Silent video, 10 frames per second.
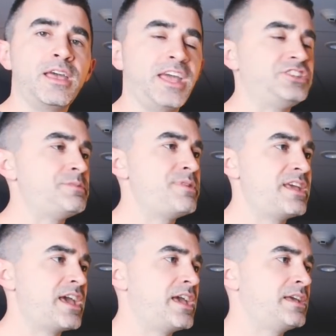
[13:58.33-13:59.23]

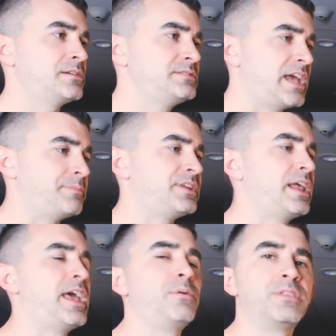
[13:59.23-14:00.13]
HEPA tape
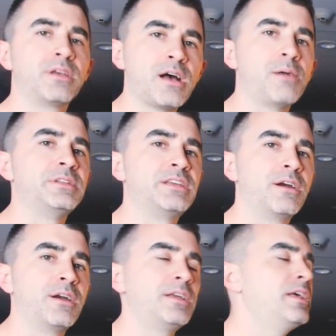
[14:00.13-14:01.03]
today with the
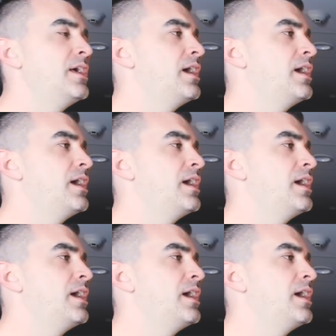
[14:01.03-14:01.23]
commentary.